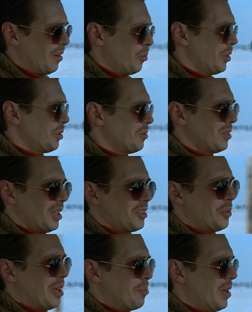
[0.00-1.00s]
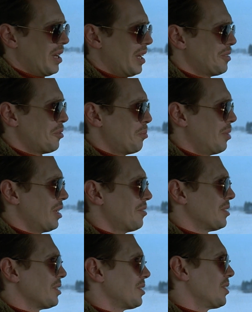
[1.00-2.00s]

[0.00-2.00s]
What are you, nuts? We have pancakes for breakfast.